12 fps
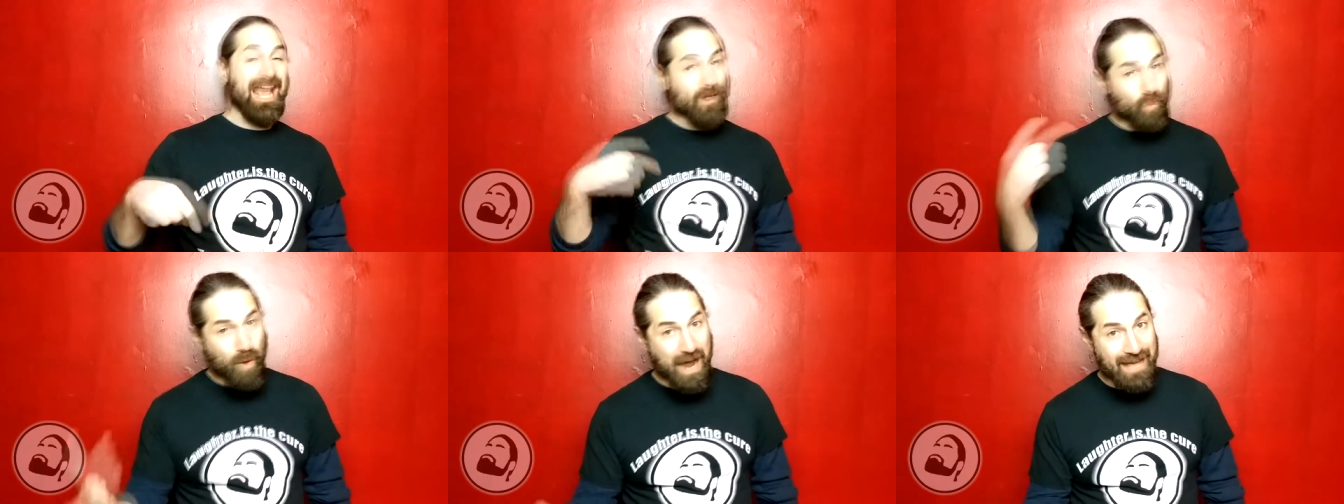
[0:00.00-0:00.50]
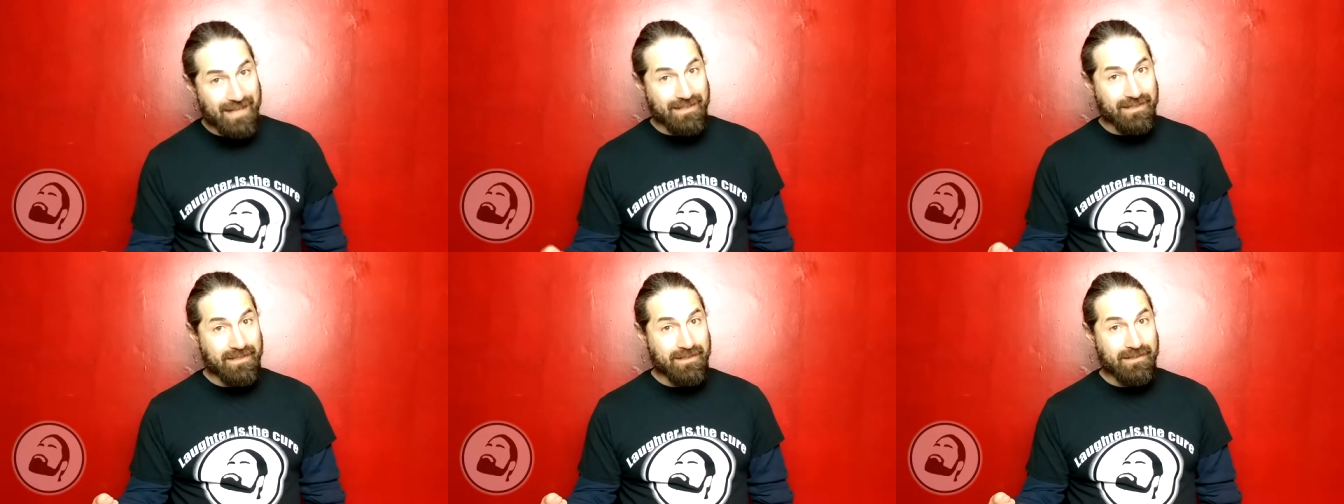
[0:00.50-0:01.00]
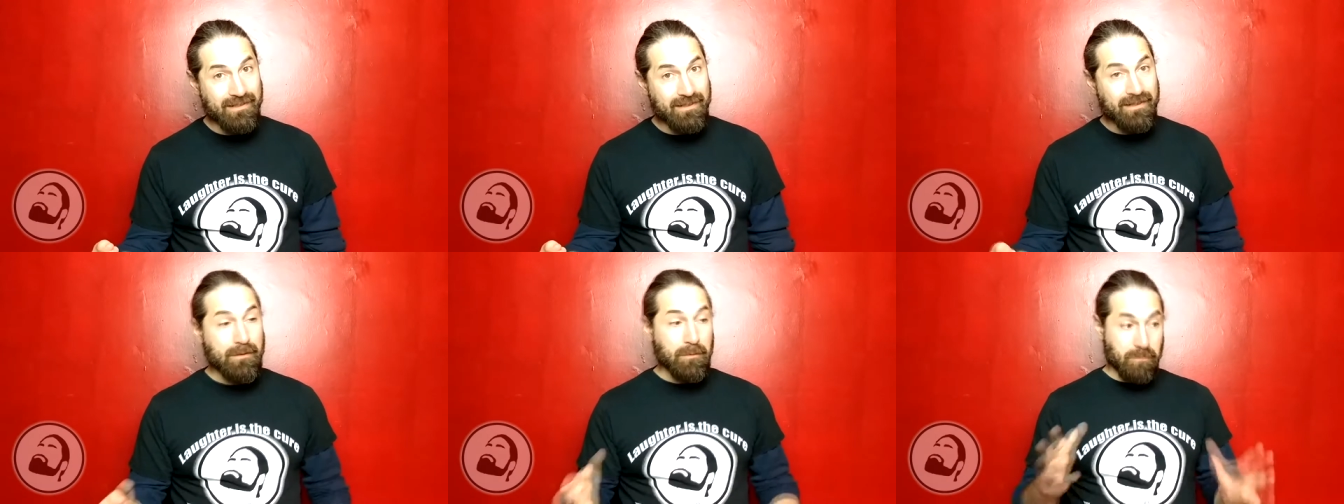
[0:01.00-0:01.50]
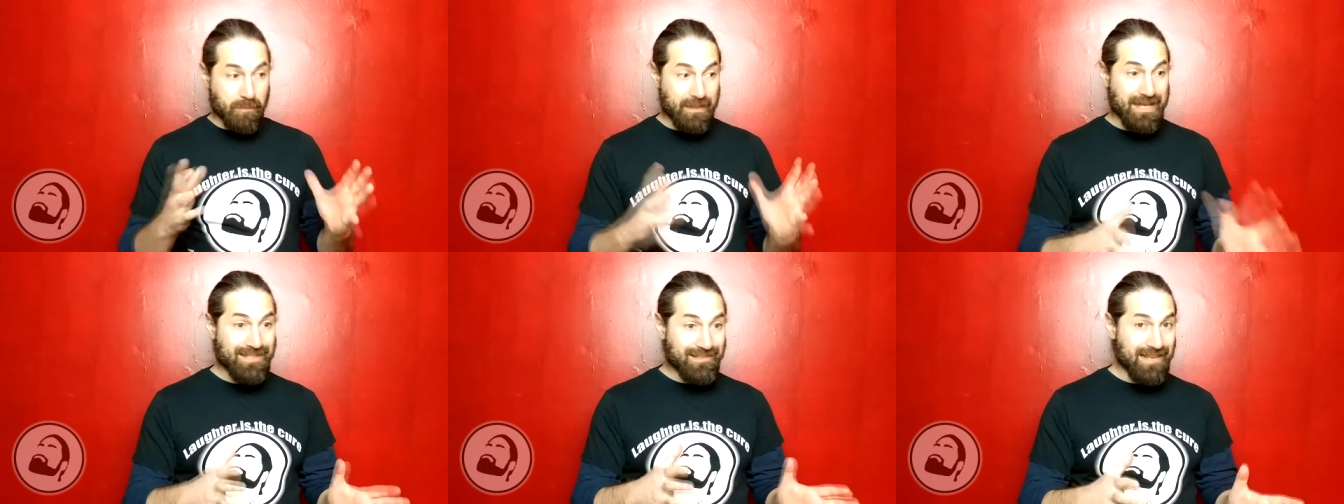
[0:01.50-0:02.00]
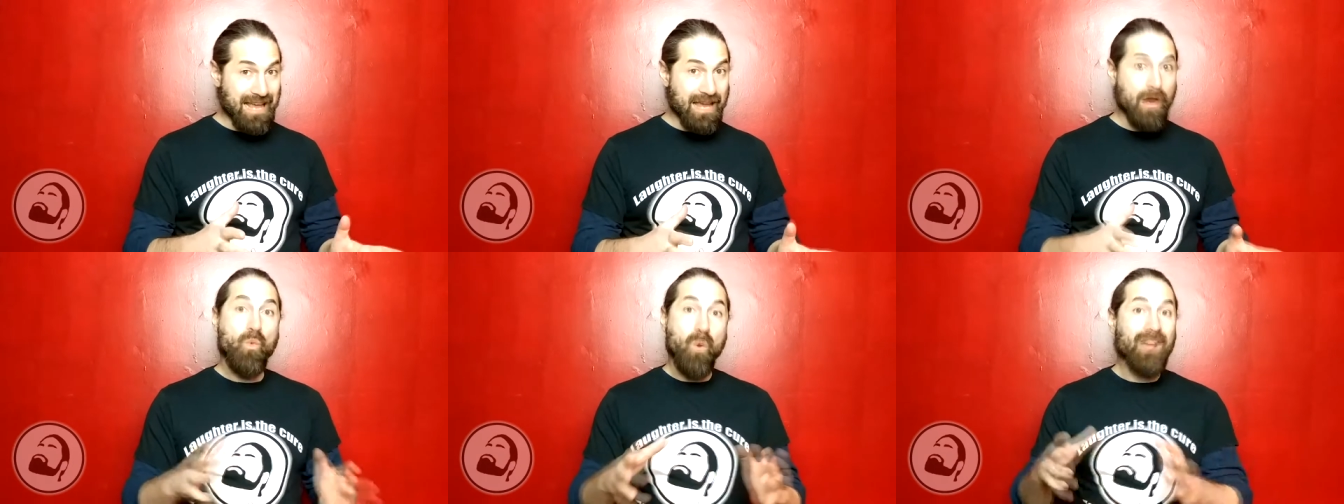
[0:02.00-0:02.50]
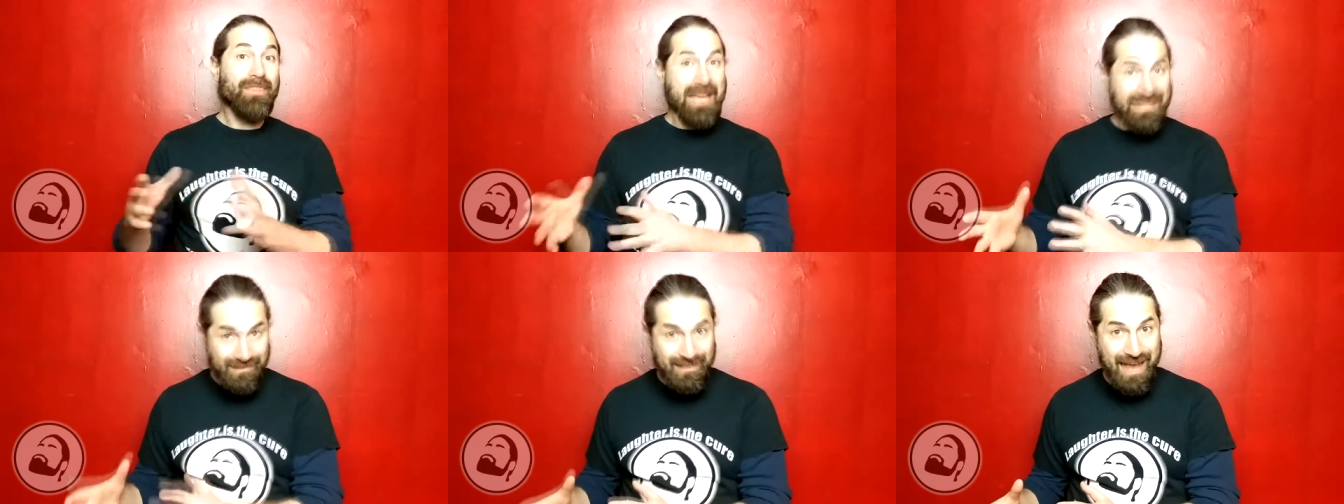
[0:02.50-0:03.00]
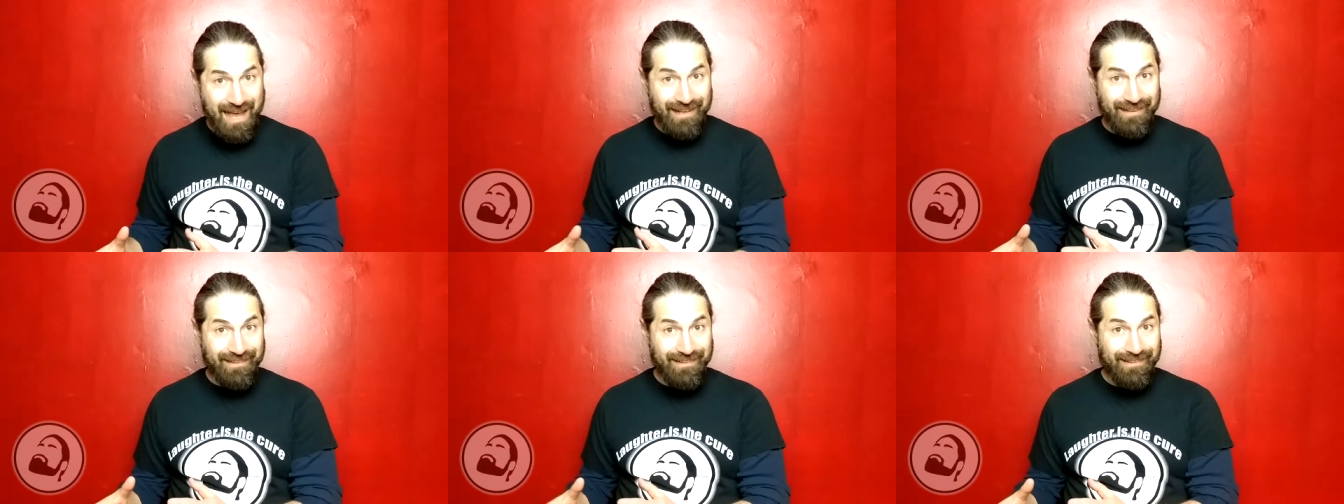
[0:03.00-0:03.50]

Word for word: and when they say what they say